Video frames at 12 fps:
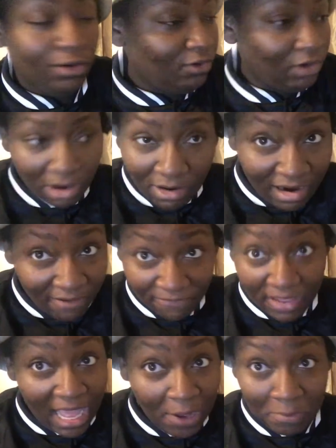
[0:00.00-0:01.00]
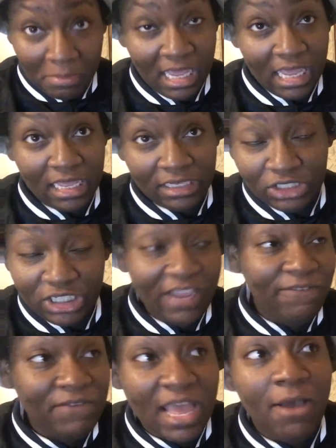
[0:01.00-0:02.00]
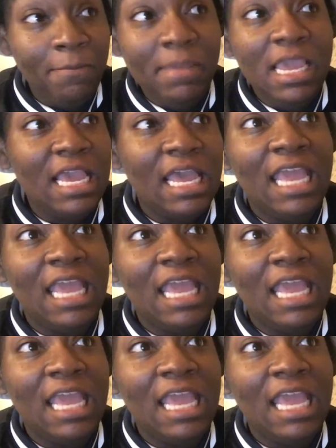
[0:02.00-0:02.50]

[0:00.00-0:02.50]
Laura found Mia. She found Mia.